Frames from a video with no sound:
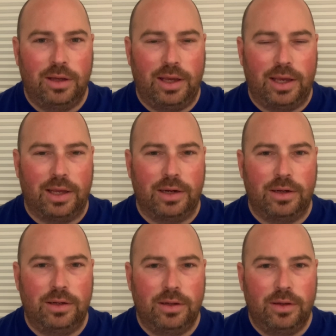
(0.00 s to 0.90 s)

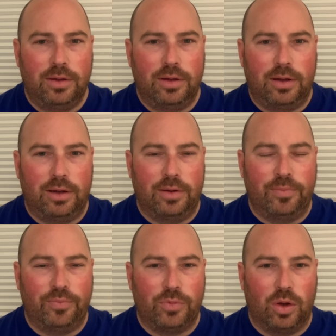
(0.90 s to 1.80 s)
And
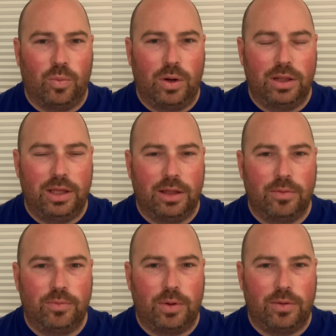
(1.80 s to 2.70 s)
one of the
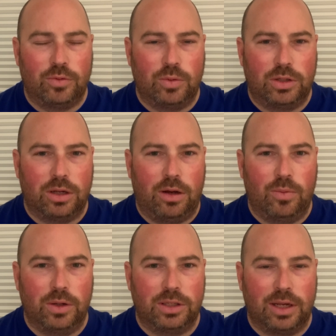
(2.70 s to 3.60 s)
other problems we saw
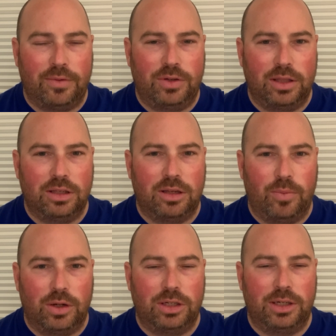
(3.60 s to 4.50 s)
was, I've said this a
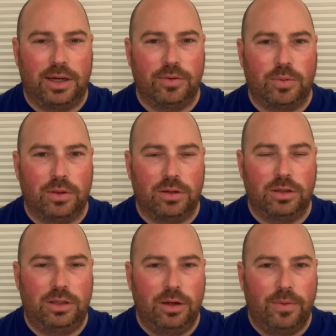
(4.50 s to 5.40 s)
bunch of times, but
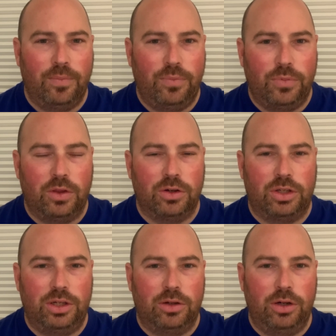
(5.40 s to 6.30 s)
there's
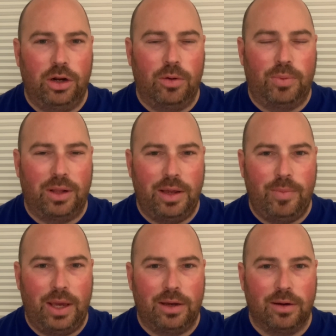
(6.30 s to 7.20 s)
still no
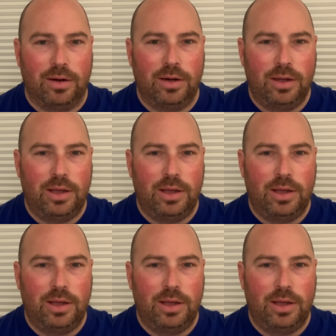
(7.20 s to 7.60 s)
playmaker.